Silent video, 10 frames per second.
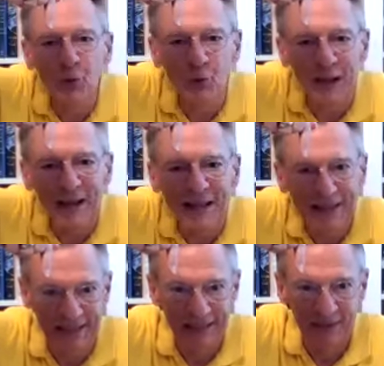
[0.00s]
it without
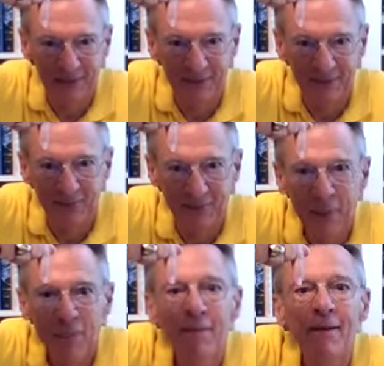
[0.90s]
hitting it?
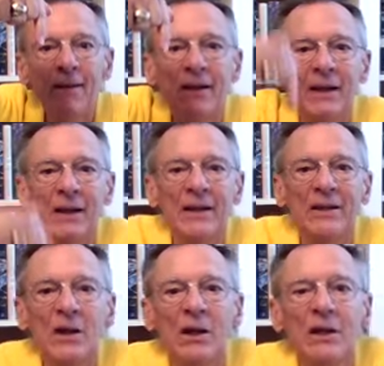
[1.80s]

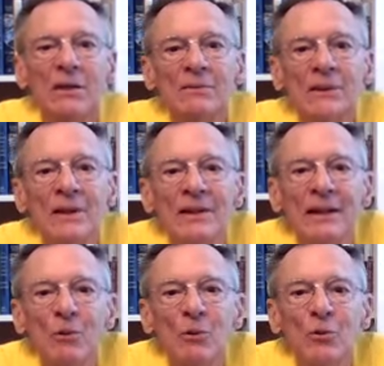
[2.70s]
And uh, uh,
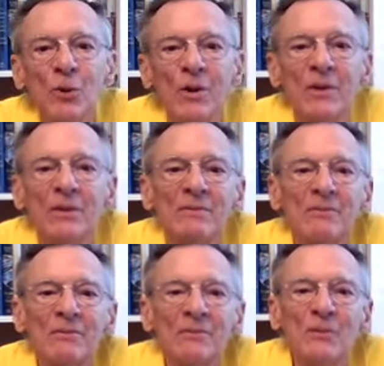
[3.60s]
that was one of the
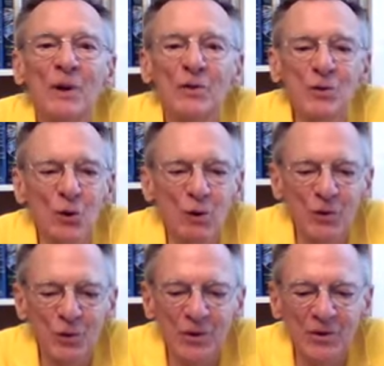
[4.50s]
great
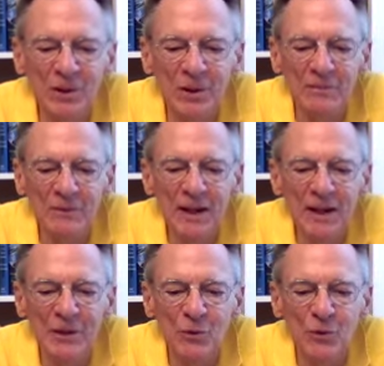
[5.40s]
joys that uh, I
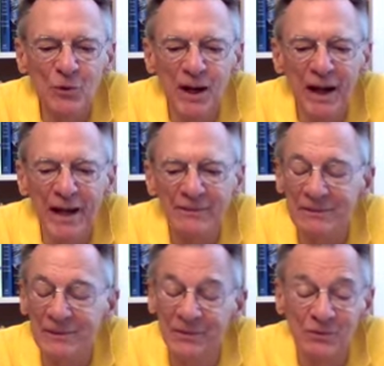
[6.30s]
had with Jack
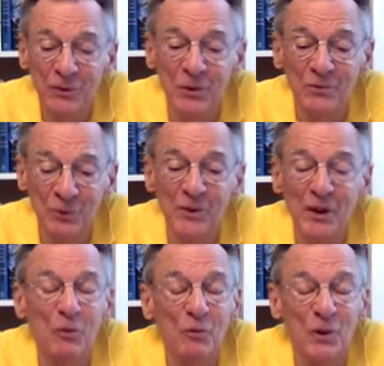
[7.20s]
uh, for, for a
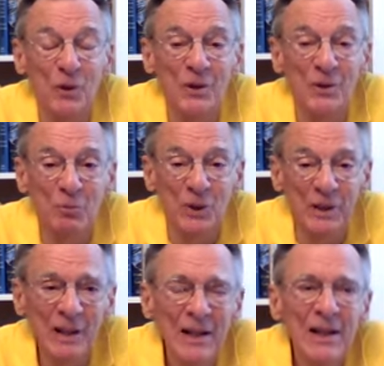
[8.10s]
number of years. But
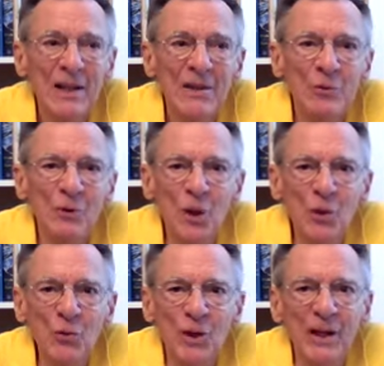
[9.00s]
from
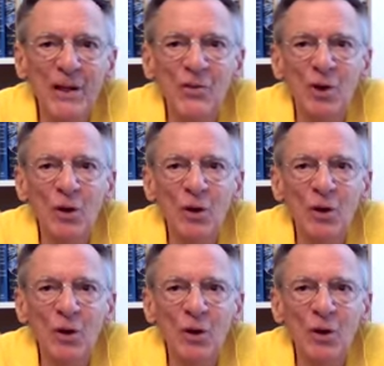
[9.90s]
those days